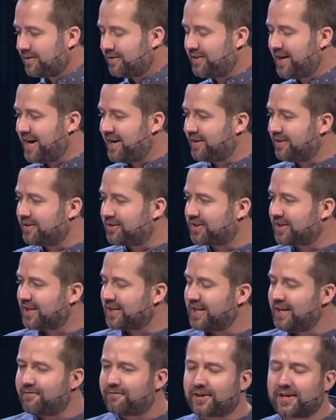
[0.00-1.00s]
that
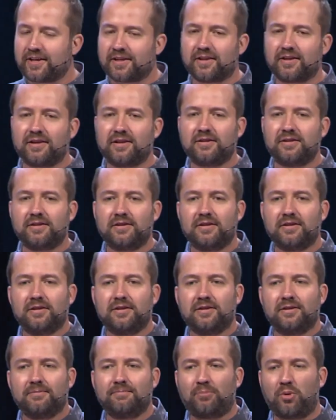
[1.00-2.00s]
significant
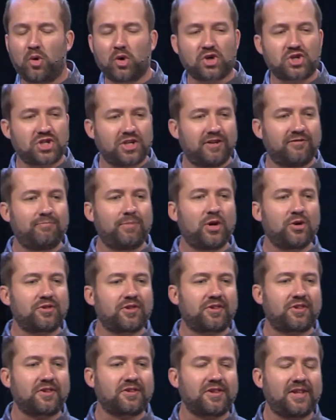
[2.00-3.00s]
portion of
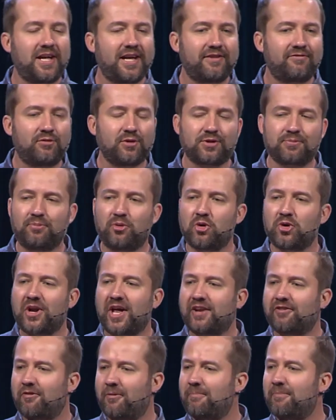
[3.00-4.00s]
Moses' life was born
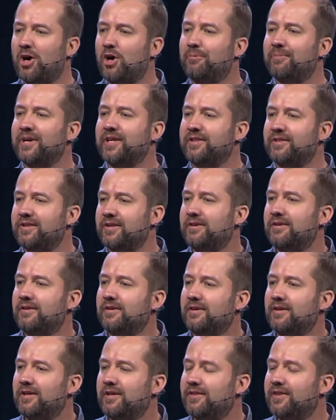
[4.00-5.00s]
out of a moment
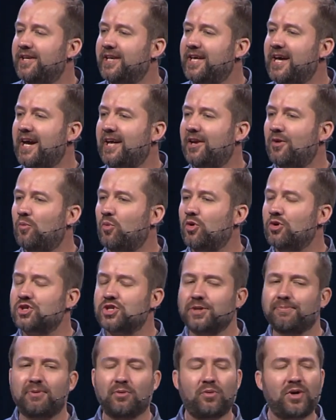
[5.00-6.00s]
that he had in
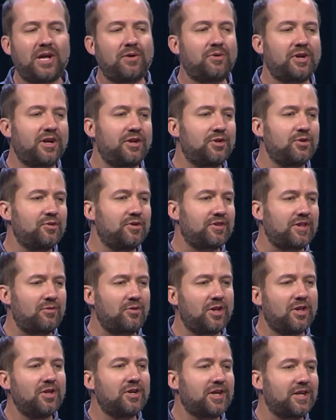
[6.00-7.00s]
worship. And what I want to do is I
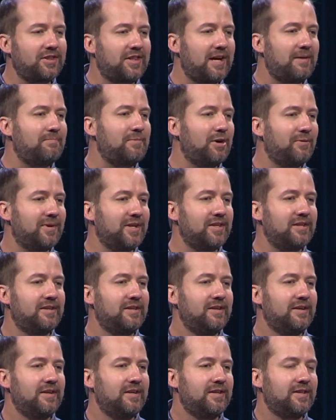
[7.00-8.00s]
want to look at that moment
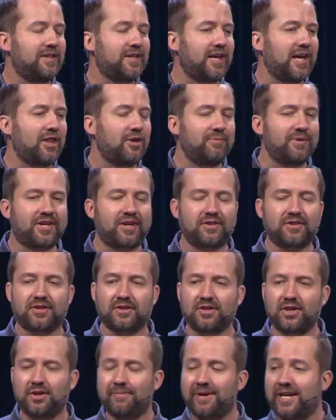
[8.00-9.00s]
together
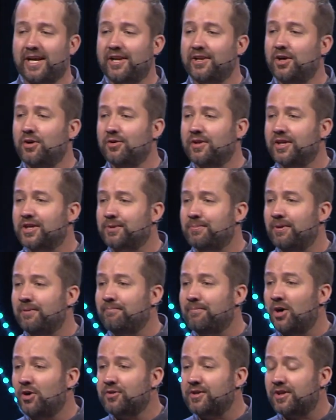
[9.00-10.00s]
because you may not know this, but
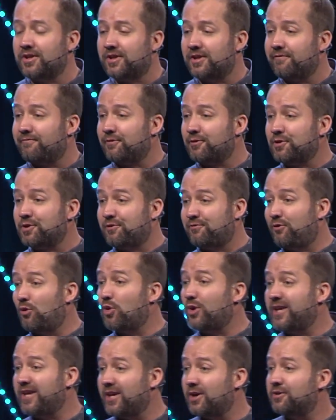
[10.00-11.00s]
Moses, the first
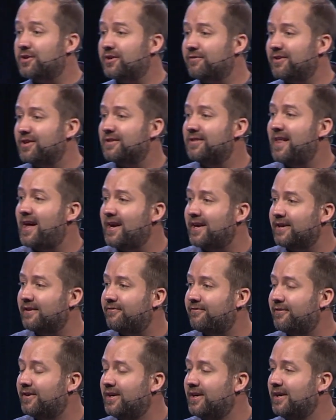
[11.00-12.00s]
40 years of his
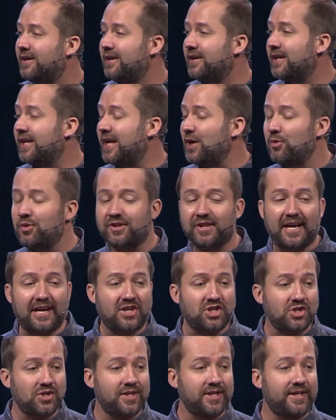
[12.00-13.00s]
life, he was
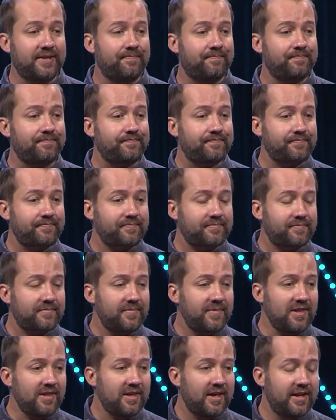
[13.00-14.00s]
actually
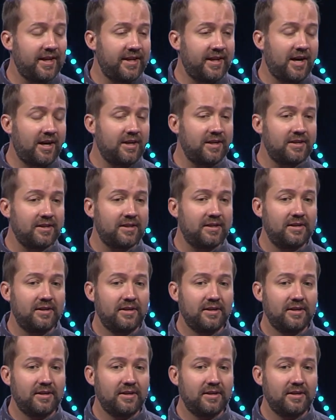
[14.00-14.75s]
in a,